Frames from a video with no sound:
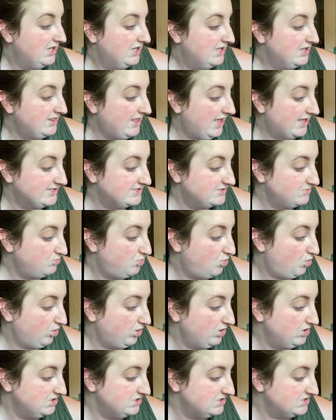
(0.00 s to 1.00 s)
That's
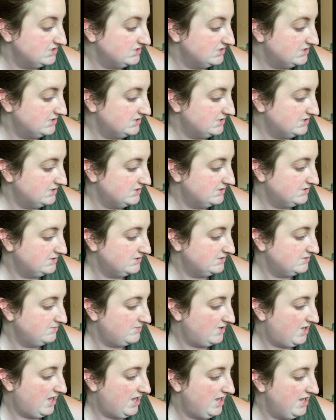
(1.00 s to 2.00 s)
important.
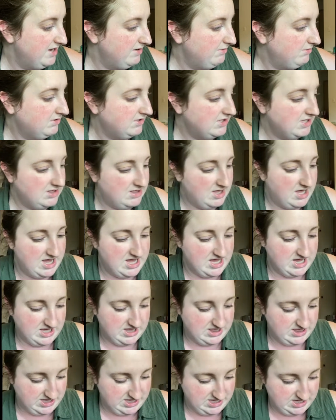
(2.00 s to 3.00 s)
I really like
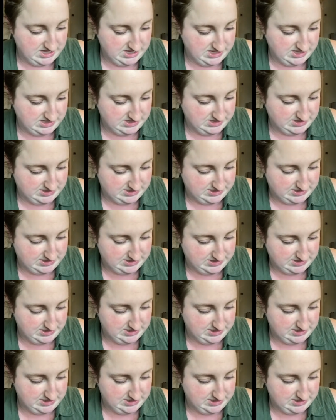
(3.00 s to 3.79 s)
these